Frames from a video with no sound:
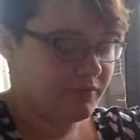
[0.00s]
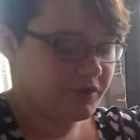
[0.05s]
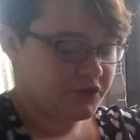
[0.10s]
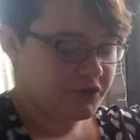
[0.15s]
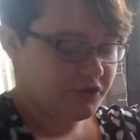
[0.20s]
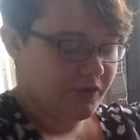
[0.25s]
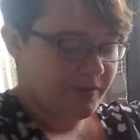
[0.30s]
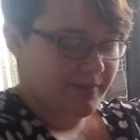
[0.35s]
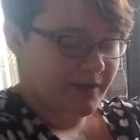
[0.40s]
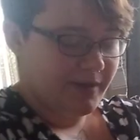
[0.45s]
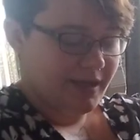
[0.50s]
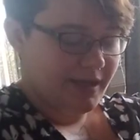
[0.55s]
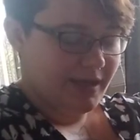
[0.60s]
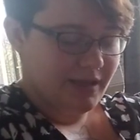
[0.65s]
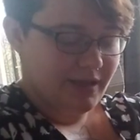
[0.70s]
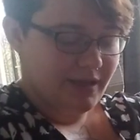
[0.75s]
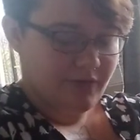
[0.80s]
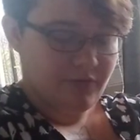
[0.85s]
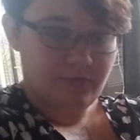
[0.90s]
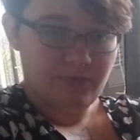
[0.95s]
which would
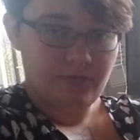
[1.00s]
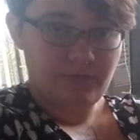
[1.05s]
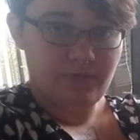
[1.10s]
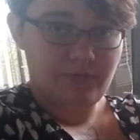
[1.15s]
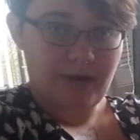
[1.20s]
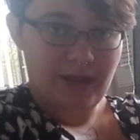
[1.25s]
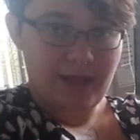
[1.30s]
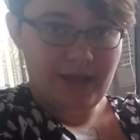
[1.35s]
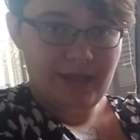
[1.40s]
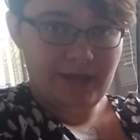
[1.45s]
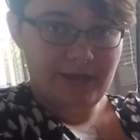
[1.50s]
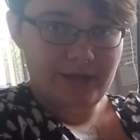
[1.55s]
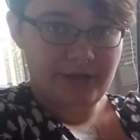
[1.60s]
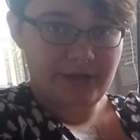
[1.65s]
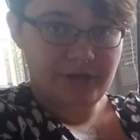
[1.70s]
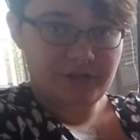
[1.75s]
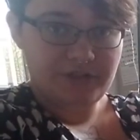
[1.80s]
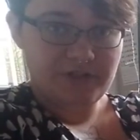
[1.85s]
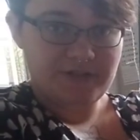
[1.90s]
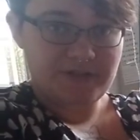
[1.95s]
be right
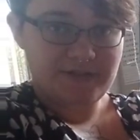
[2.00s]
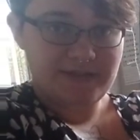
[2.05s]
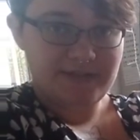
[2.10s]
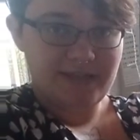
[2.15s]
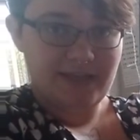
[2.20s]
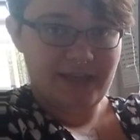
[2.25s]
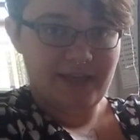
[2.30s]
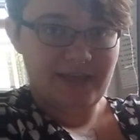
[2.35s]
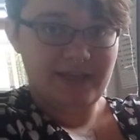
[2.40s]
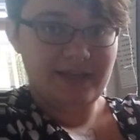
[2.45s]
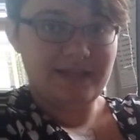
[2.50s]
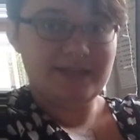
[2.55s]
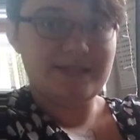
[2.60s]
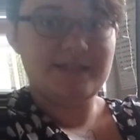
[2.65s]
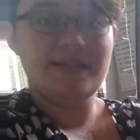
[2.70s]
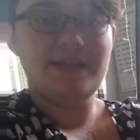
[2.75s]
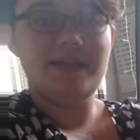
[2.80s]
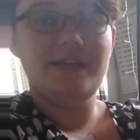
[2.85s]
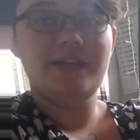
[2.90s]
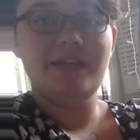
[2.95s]
here, just C, D,
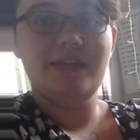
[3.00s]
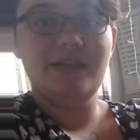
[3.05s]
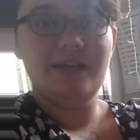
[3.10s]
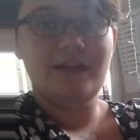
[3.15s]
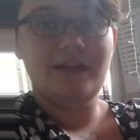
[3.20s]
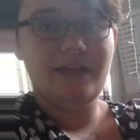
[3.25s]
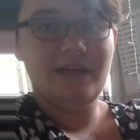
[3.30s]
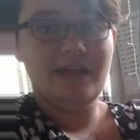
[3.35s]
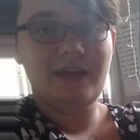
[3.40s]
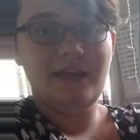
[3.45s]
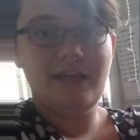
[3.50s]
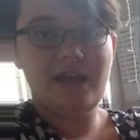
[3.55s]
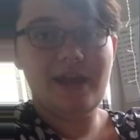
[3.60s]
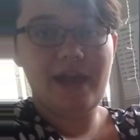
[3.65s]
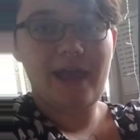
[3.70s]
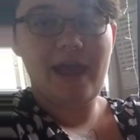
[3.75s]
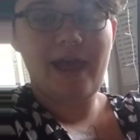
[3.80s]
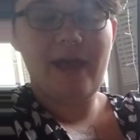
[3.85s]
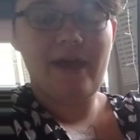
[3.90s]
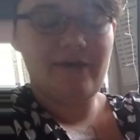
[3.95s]

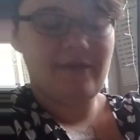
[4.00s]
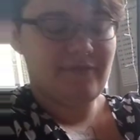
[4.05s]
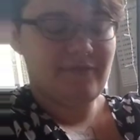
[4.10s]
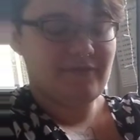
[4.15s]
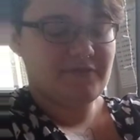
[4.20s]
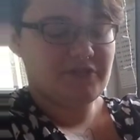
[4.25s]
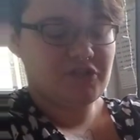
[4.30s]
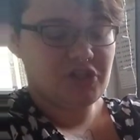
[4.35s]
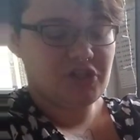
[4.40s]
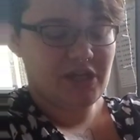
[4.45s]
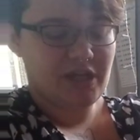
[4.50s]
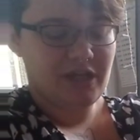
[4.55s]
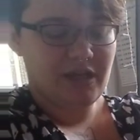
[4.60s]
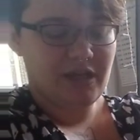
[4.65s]
E, F, G.